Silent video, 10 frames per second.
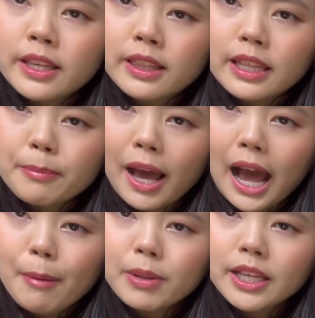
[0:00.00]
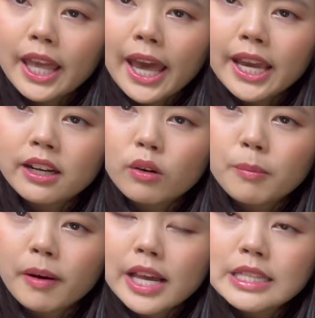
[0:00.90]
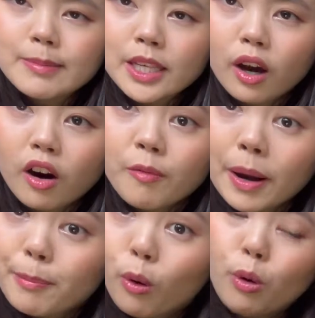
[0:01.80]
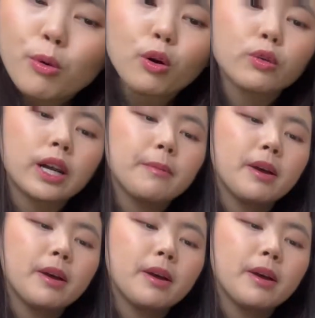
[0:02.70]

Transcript: lip applicator. Reminds me of my Purple Cream.